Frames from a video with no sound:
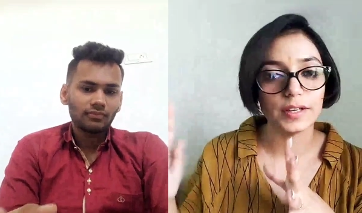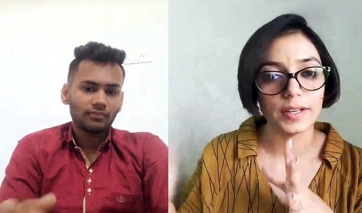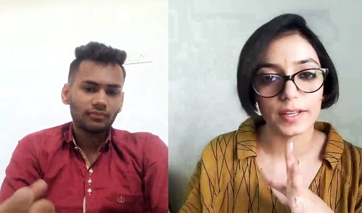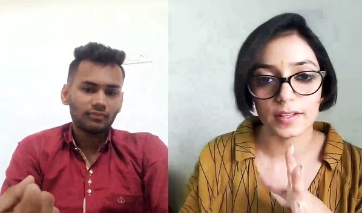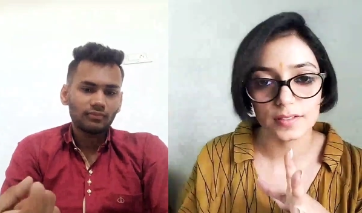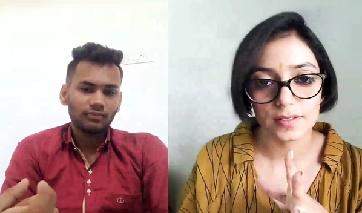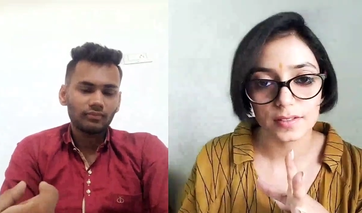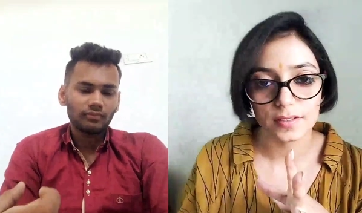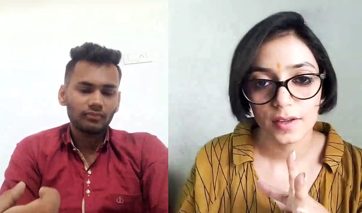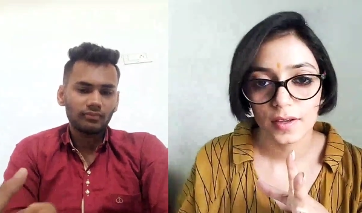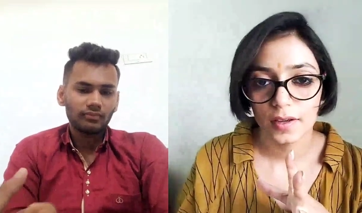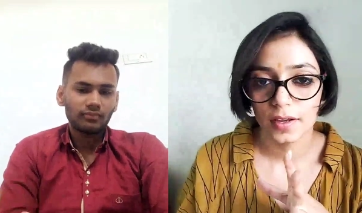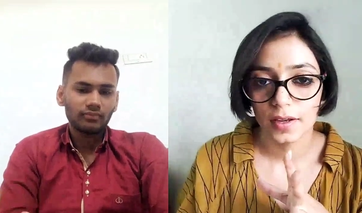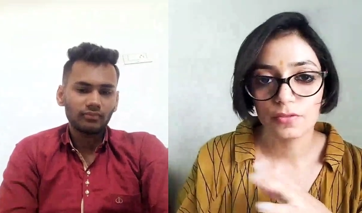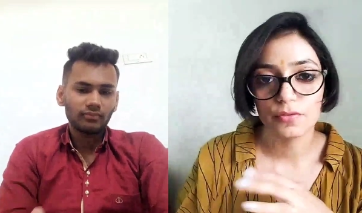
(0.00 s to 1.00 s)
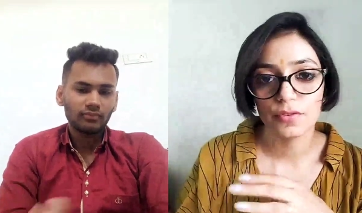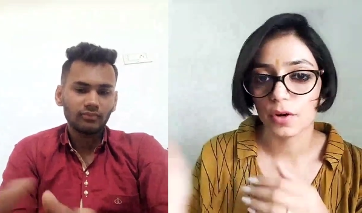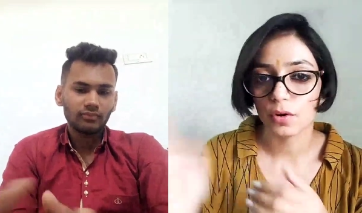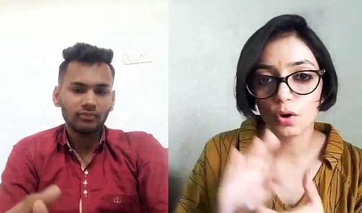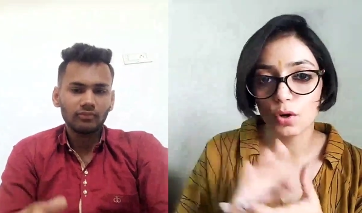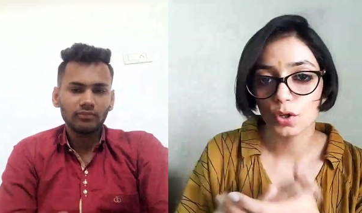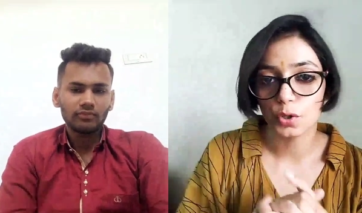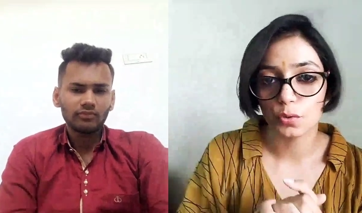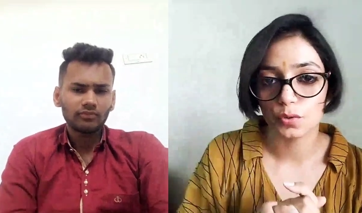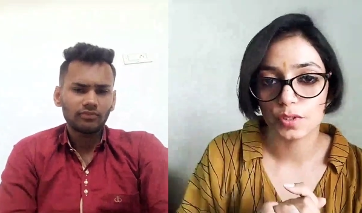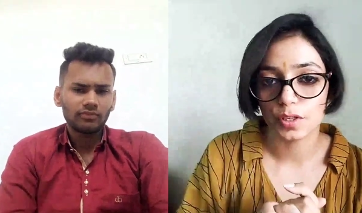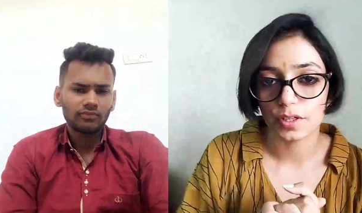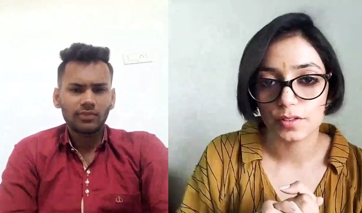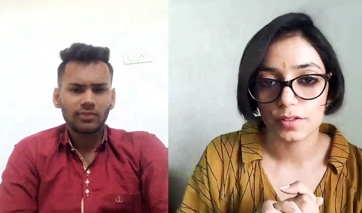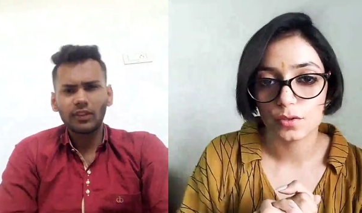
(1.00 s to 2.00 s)
Speaker 1: 3 days if we are not
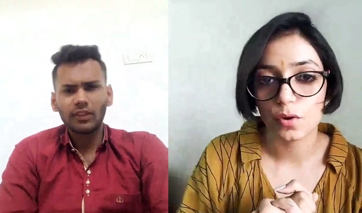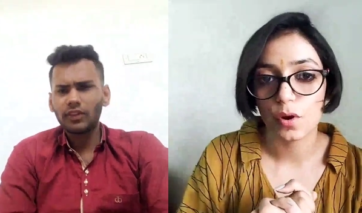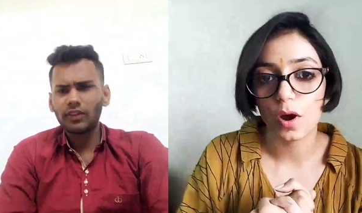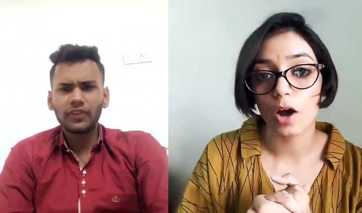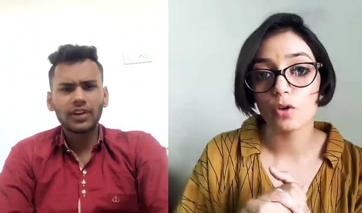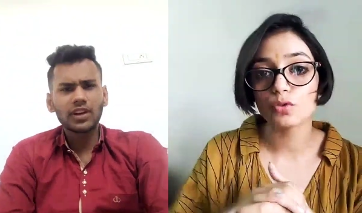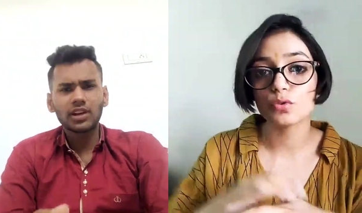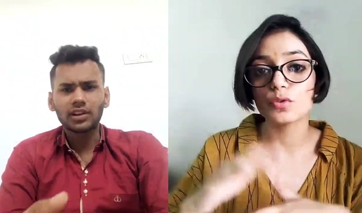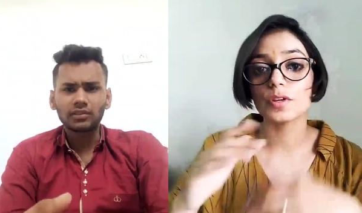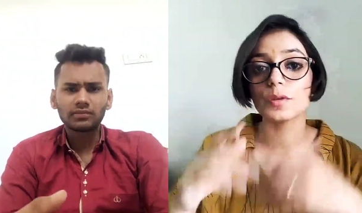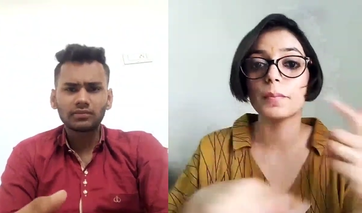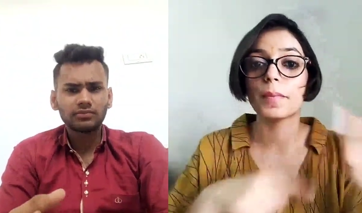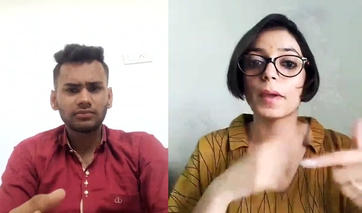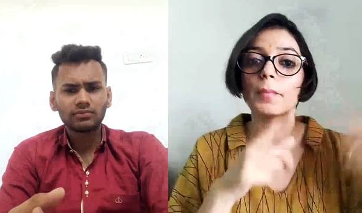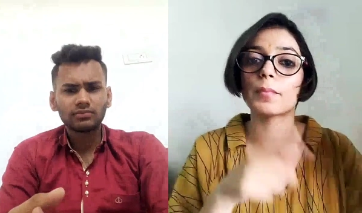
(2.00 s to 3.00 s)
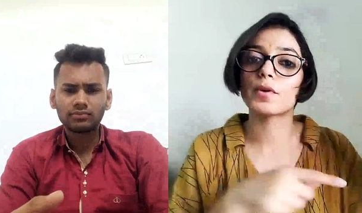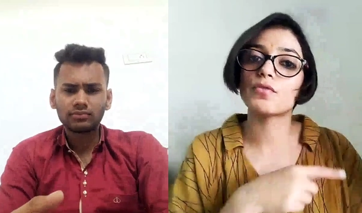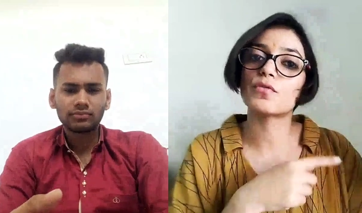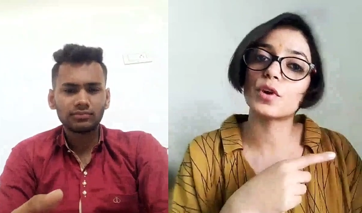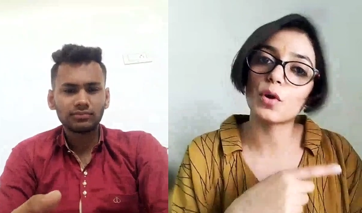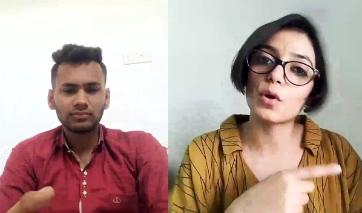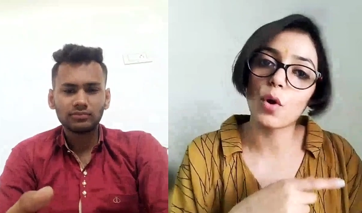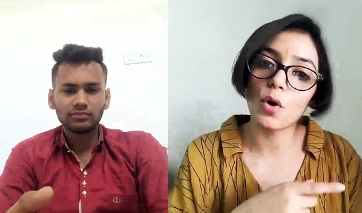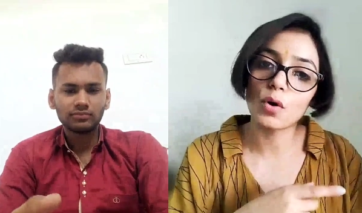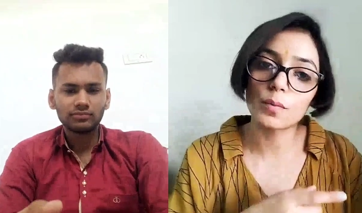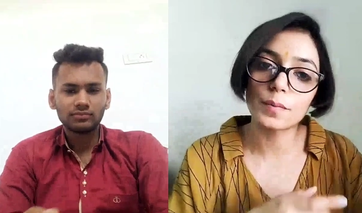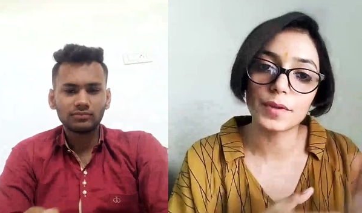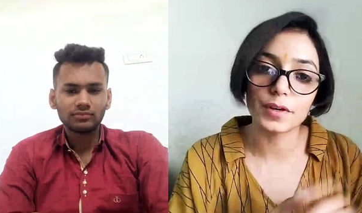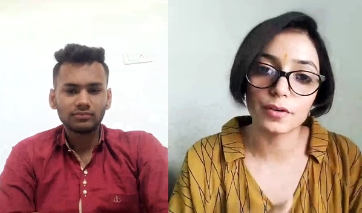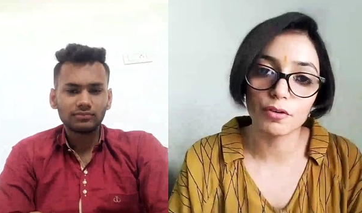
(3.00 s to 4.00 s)
using. So how to remember for a
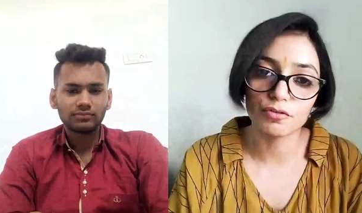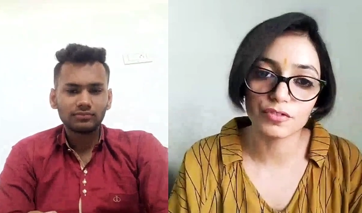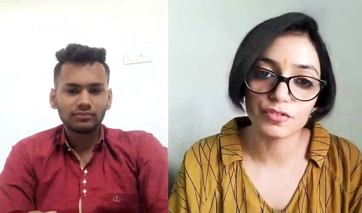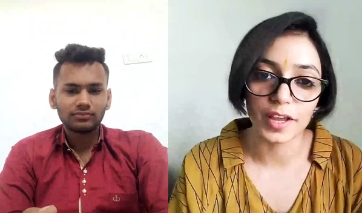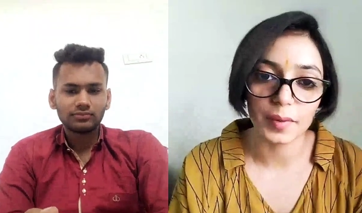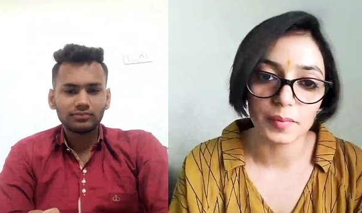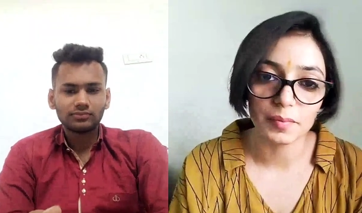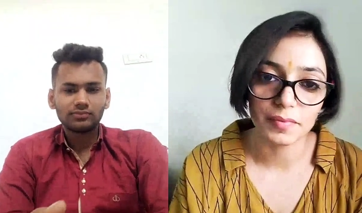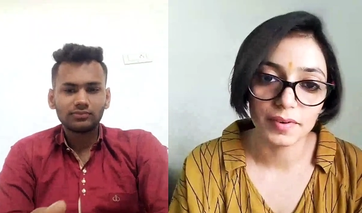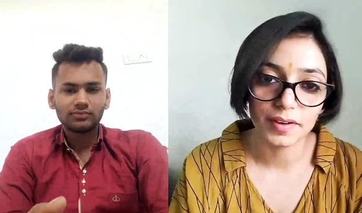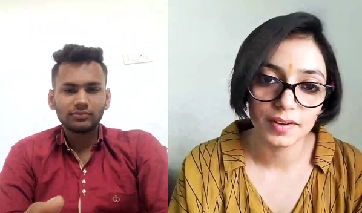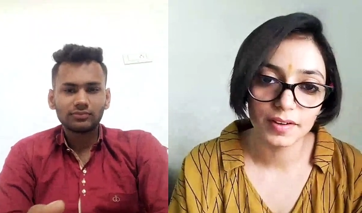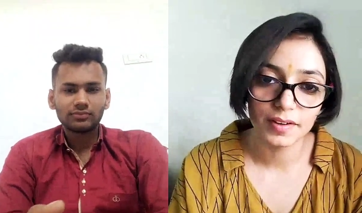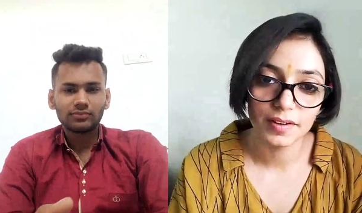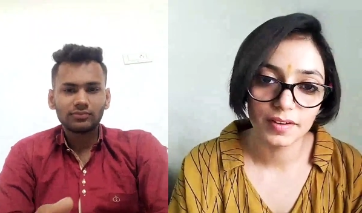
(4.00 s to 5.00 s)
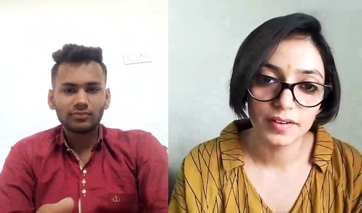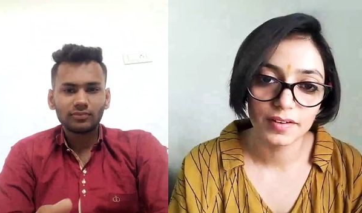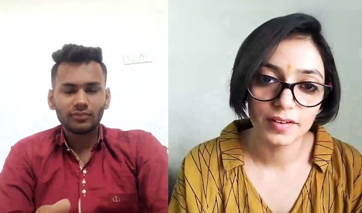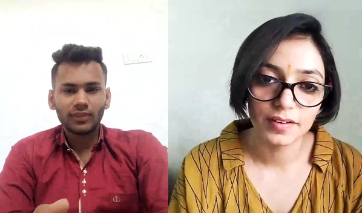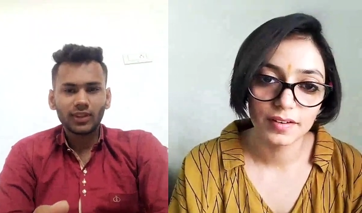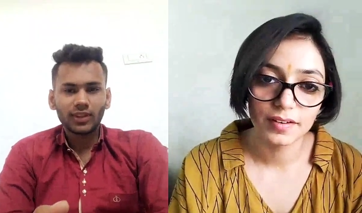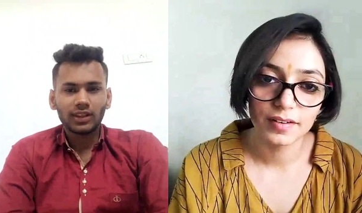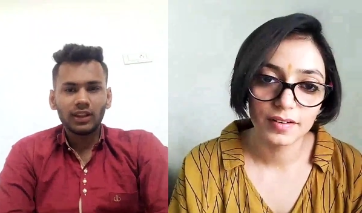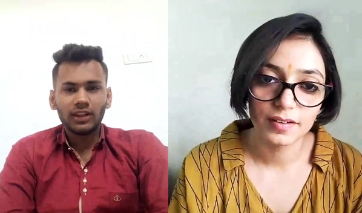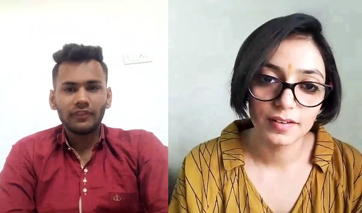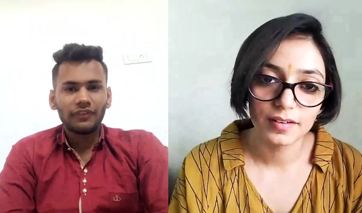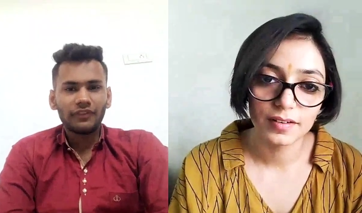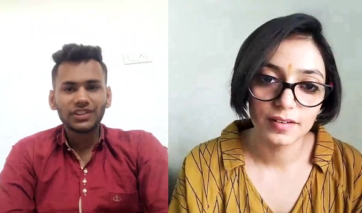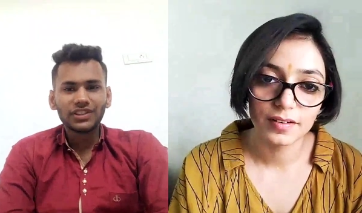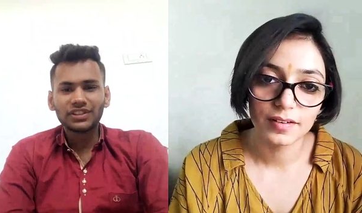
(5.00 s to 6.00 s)
long period of time?
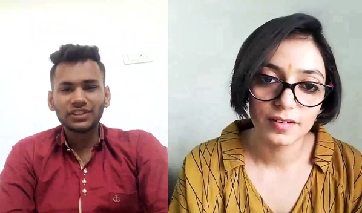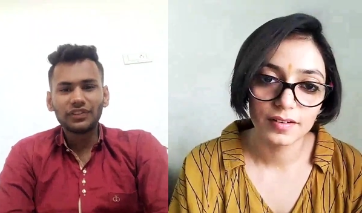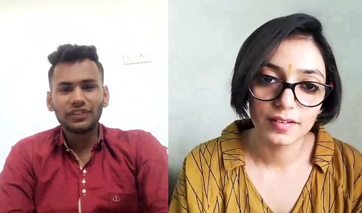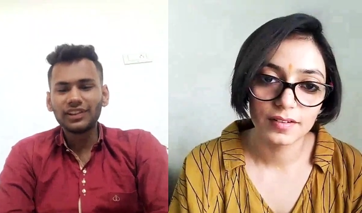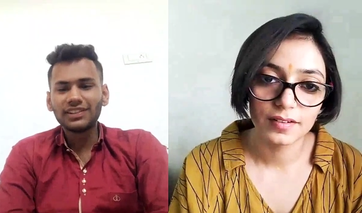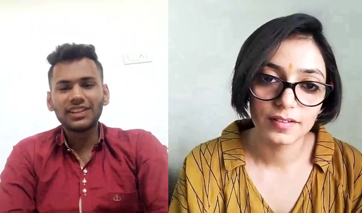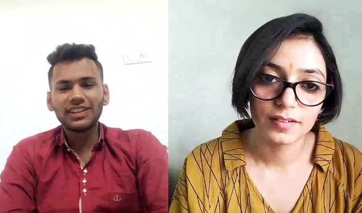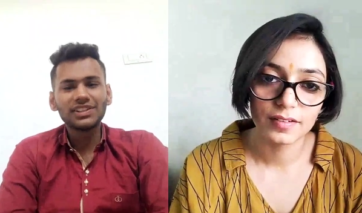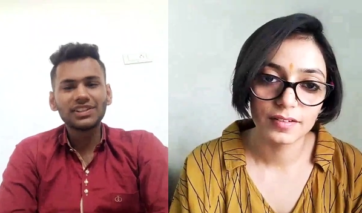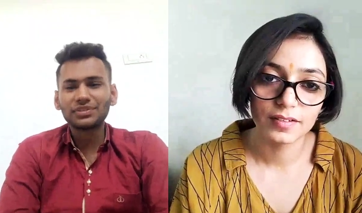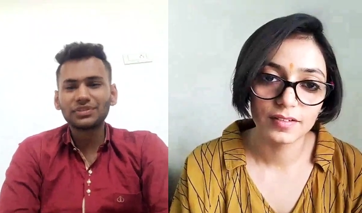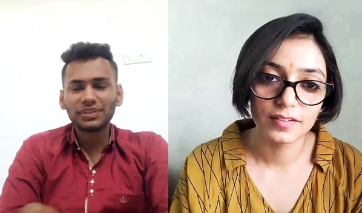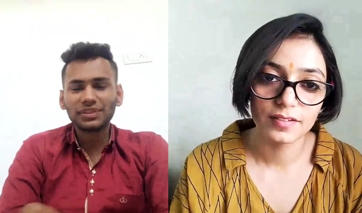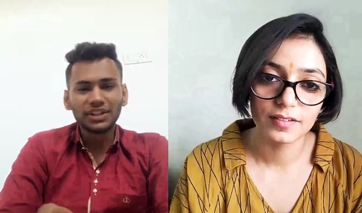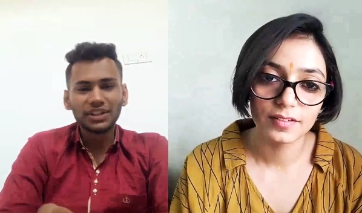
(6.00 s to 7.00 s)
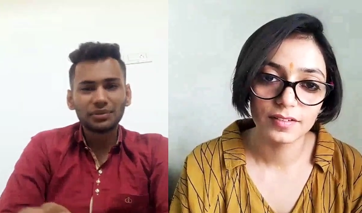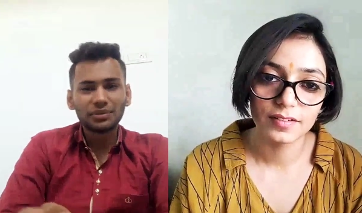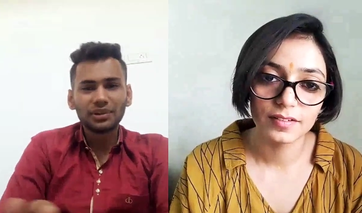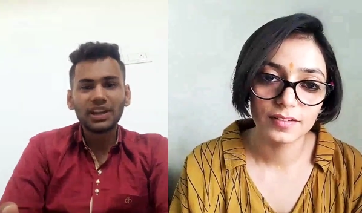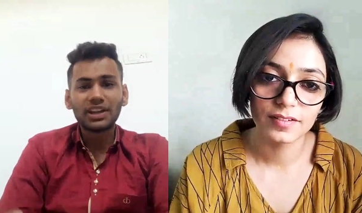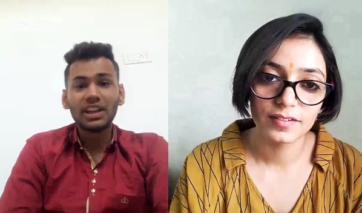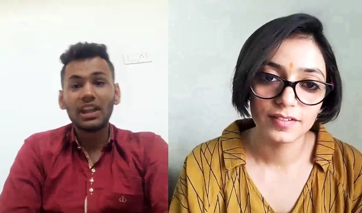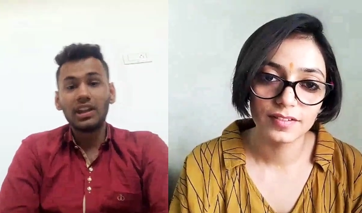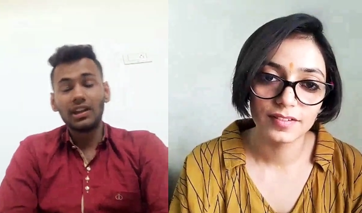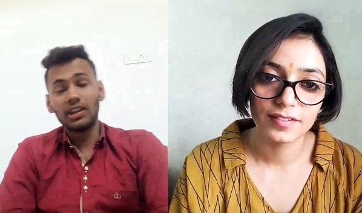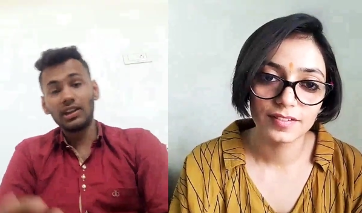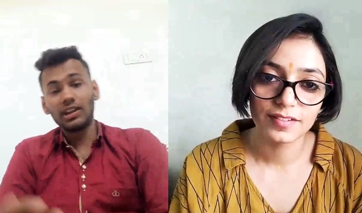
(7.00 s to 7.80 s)
Speaker 2: First of all, there's no need to get